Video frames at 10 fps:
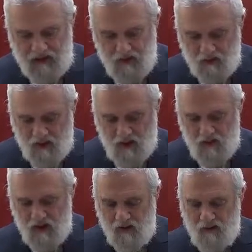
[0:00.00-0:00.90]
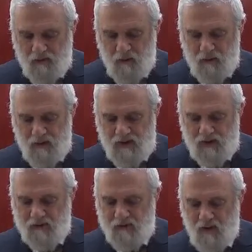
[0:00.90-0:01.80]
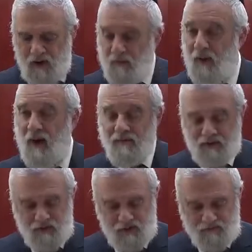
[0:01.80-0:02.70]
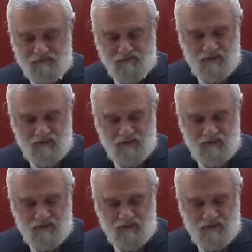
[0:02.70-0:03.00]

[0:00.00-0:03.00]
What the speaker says: Look how I love your precepts, grant me life, Hashem,